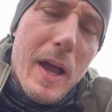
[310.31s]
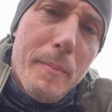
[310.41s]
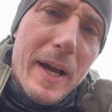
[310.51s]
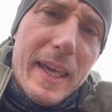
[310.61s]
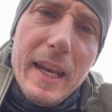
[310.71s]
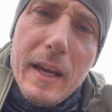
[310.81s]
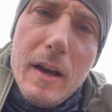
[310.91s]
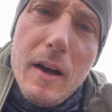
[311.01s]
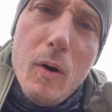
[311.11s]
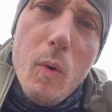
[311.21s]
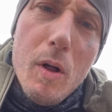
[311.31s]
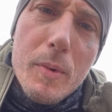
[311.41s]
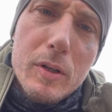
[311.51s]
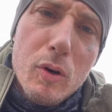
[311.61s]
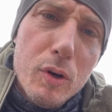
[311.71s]
am I getting a
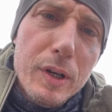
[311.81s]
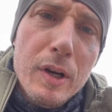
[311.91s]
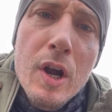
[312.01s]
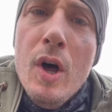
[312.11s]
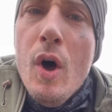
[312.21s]
Walmart order,